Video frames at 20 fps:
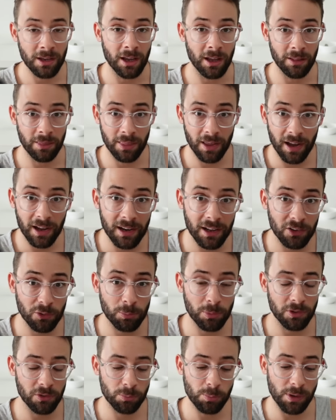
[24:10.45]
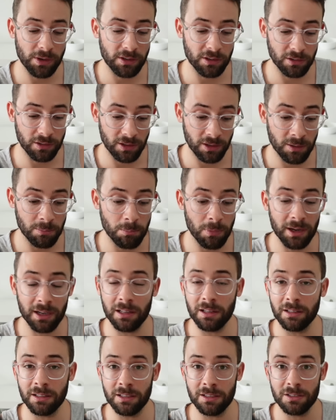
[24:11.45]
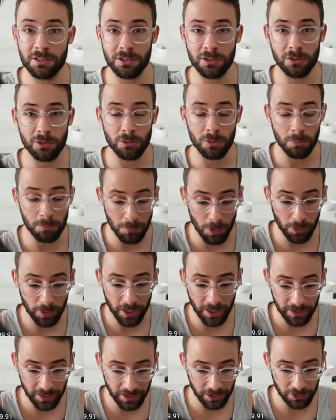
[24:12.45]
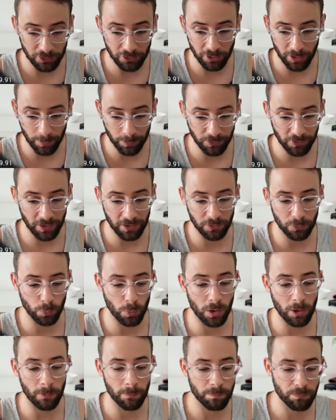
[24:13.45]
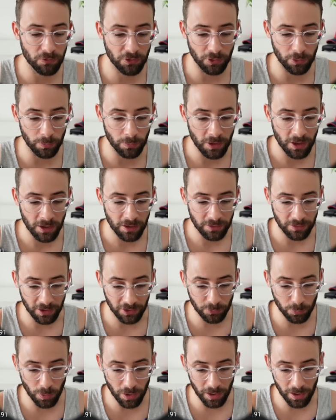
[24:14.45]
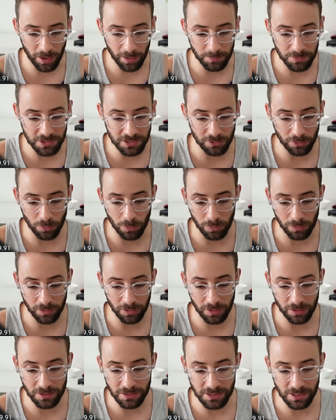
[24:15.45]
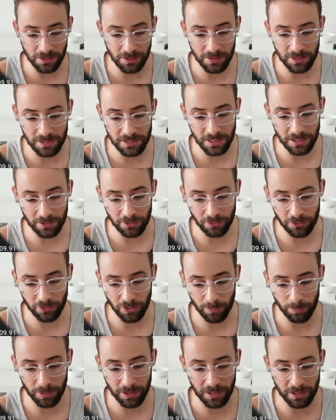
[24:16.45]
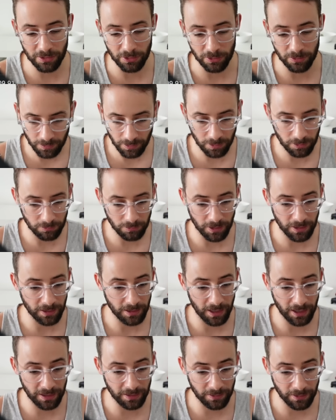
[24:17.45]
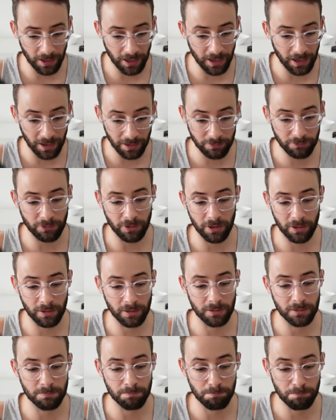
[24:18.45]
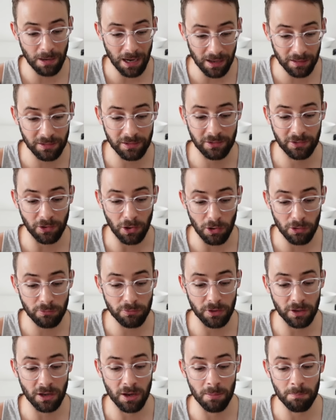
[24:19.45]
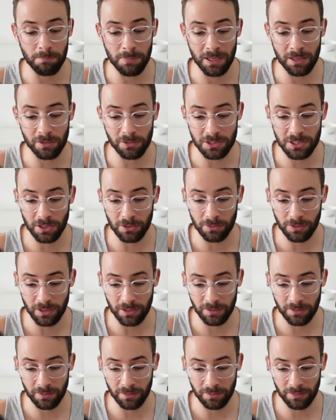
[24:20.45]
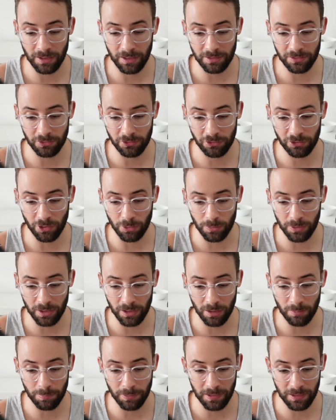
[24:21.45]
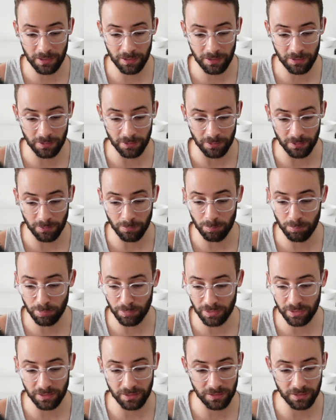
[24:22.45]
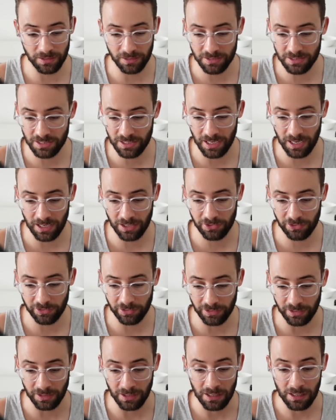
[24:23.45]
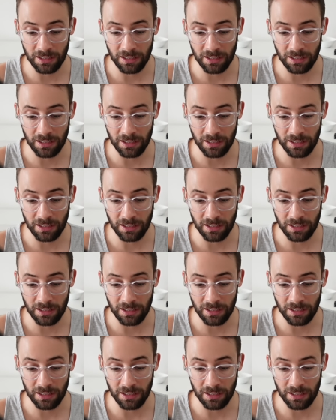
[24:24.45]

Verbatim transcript: and that has been speculated might lead to Monad airdrops as well. So that's why I'm still holding on to this airdrop here. All right, and I have a balance of the Camino token that is showing up here, but isn't actually